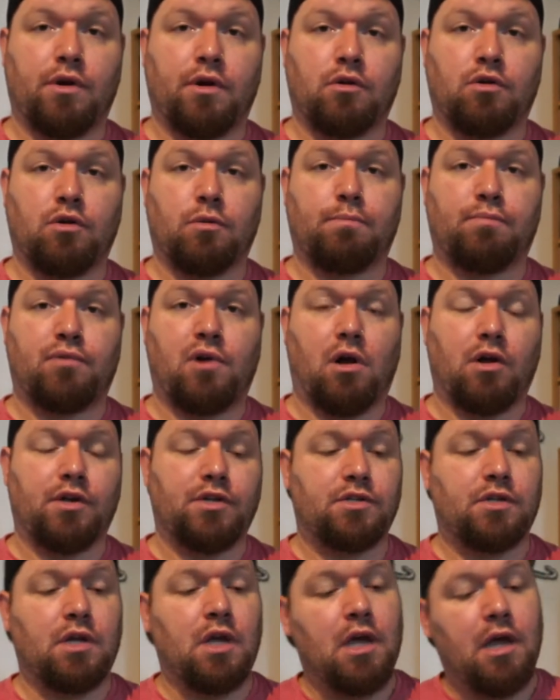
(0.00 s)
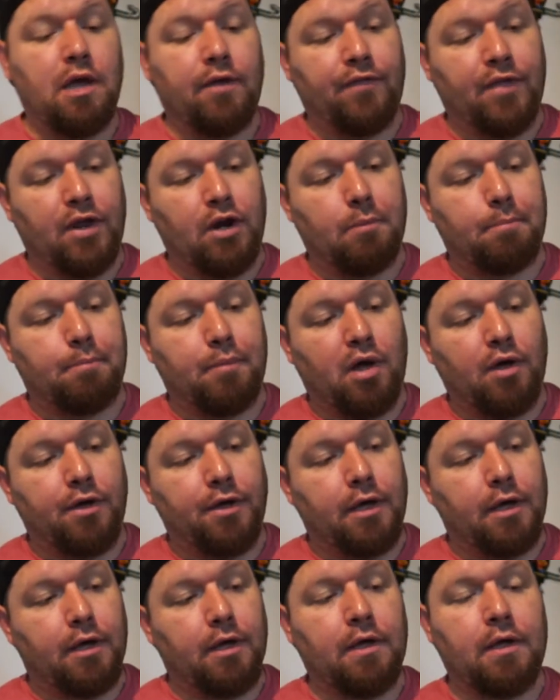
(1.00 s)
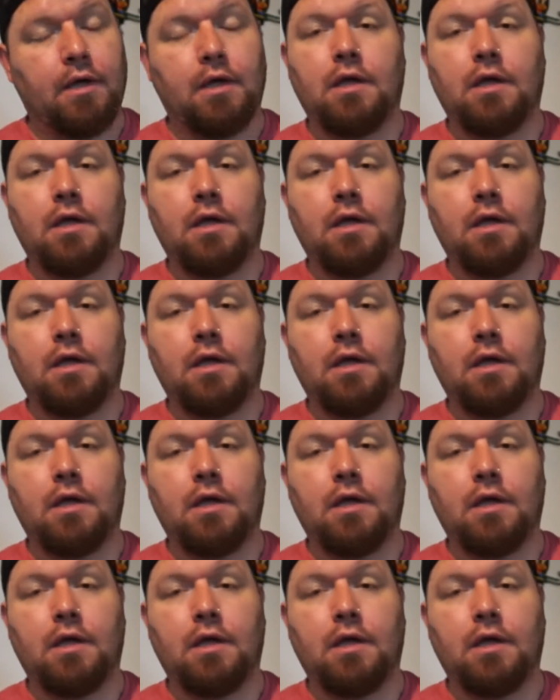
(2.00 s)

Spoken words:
at a good price then I'd buy it.